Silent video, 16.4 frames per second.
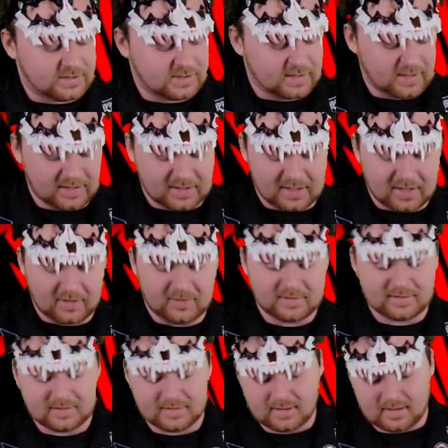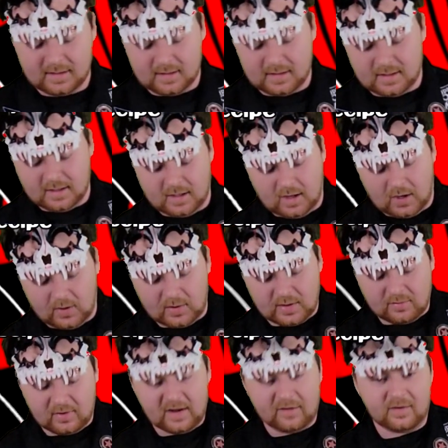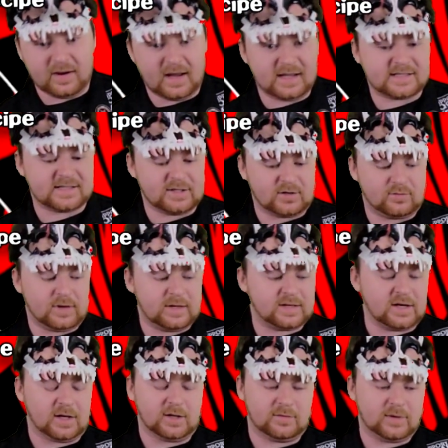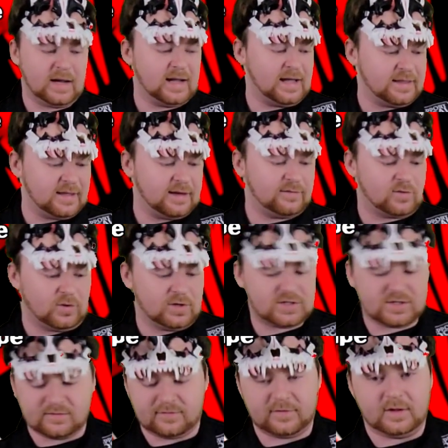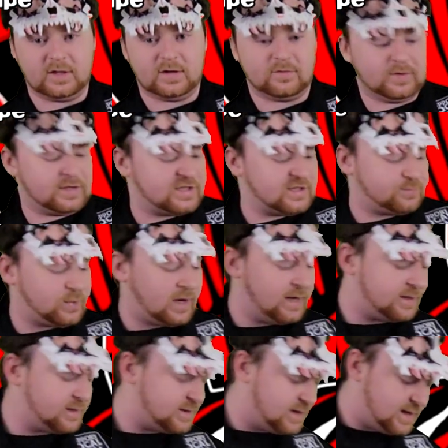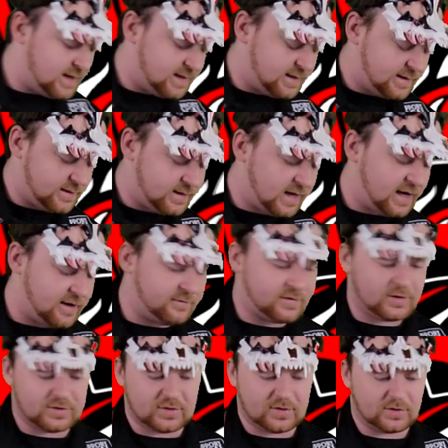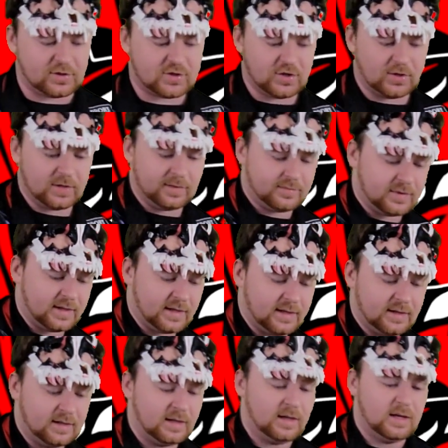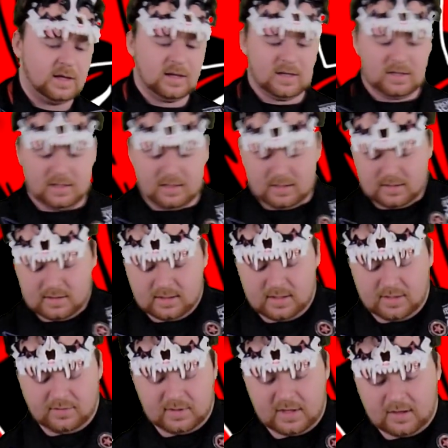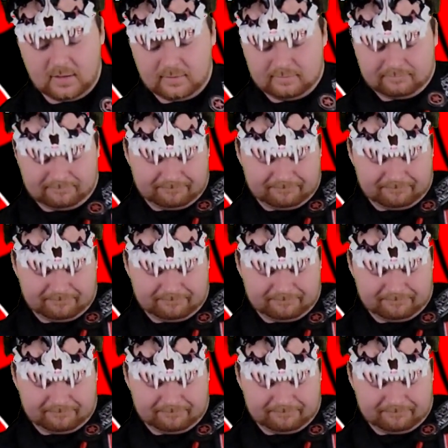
so there you go. Already we have a nice little red color, right? And then, of course, fill it with Sprite, and then you have your Dirty Shirley, but here we go.